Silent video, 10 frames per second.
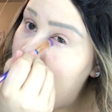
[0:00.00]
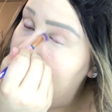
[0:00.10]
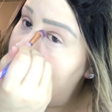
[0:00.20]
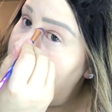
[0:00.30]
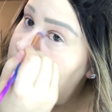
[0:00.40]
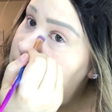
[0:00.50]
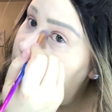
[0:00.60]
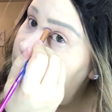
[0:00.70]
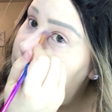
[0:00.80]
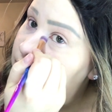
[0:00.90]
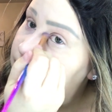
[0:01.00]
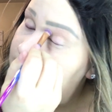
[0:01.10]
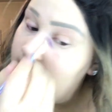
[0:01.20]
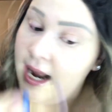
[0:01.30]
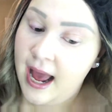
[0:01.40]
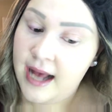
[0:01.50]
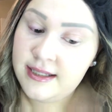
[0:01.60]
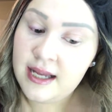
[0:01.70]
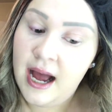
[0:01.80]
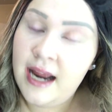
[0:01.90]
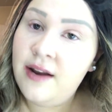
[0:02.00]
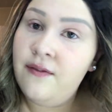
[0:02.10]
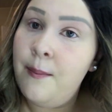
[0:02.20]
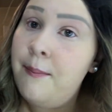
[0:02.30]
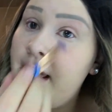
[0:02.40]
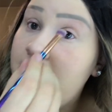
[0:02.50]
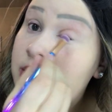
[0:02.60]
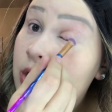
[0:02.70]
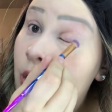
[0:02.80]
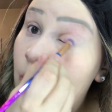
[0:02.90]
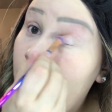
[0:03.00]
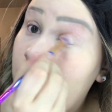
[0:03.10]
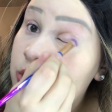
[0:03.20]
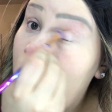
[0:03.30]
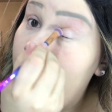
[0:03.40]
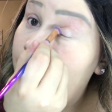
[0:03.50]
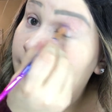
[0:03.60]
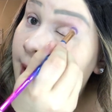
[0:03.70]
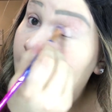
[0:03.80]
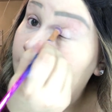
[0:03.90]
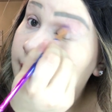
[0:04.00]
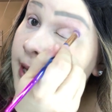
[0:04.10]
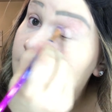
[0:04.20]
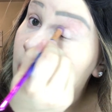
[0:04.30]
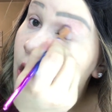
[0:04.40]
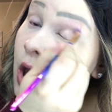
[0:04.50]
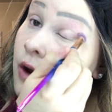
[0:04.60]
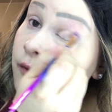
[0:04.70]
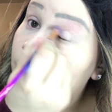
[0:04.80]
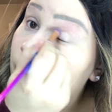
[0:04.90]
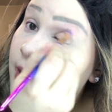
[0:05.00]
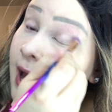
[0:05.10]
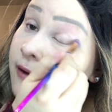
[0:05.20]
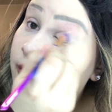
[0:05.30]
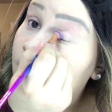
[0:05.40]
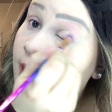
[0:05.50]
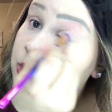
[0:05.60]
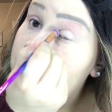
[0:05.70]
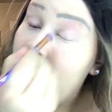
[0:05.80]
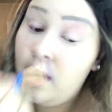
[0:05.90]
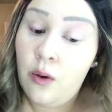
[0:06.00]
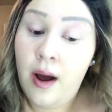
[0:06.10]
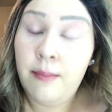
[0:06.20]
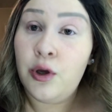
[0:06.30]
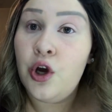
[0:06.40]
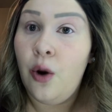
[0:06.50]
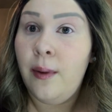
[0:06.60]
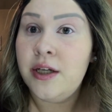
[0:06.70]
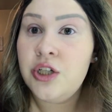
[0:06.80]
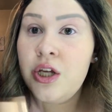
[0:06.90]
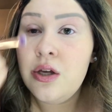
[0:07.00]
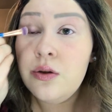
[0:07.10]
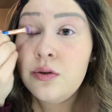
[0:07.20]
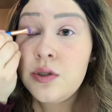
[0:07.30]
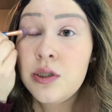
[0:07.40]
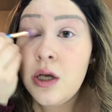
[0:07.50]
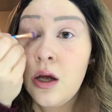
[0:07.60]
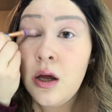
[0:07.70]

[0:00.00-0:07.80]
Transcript: I also use it as kind of a base coat on top of my eyelid for whatever eyeshadow I'm going to use.